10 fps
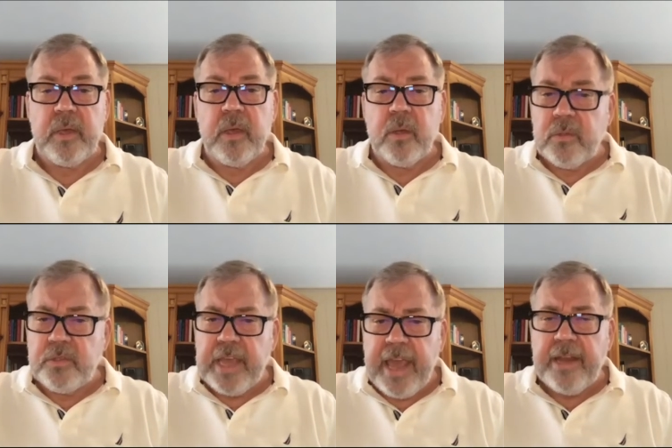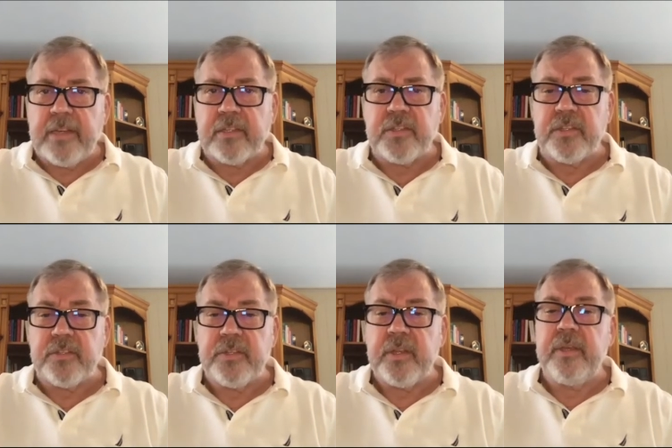whose cadences
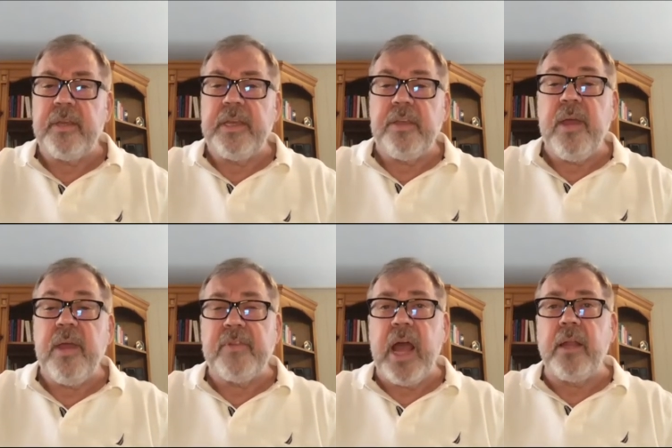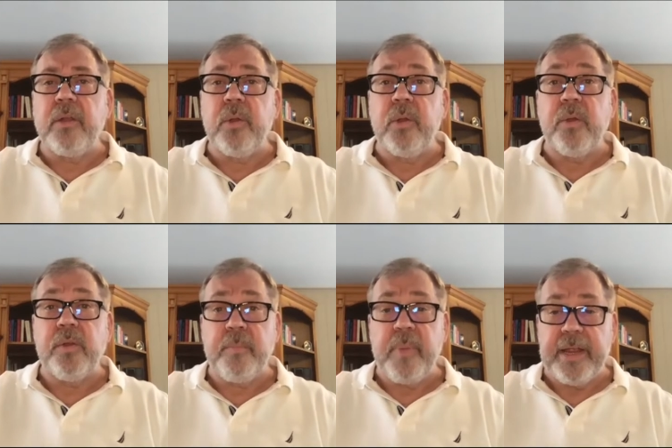you have not learned
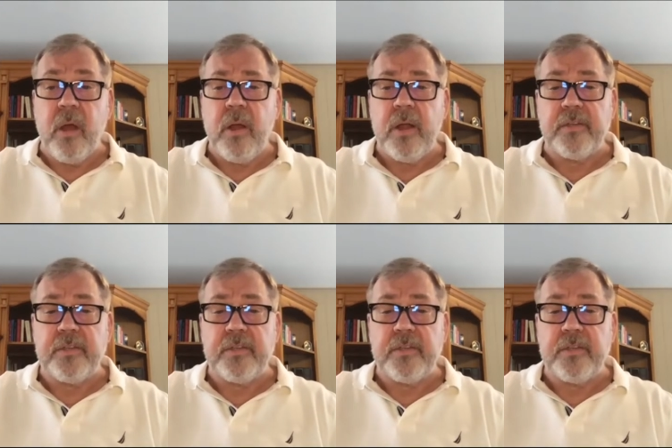by heart.